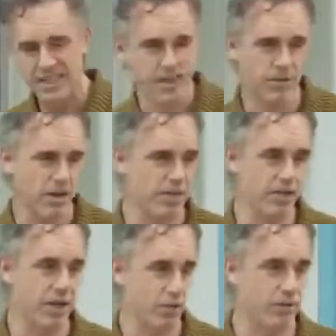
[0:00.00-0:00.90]

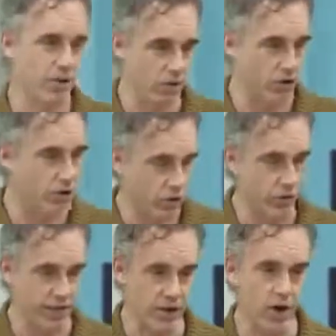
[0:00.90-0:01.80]
Sometimes you get women who are
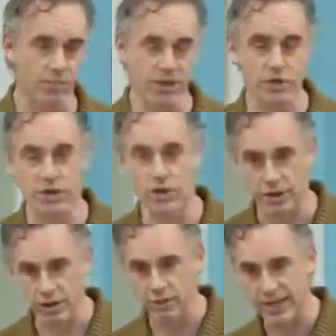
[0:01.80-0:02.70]
truly
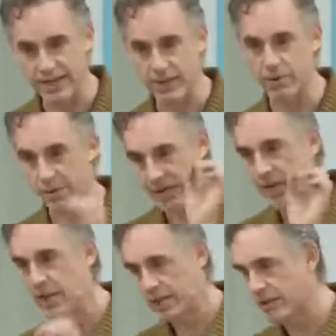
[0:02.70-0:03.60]
non-maternal, you know, by temperament.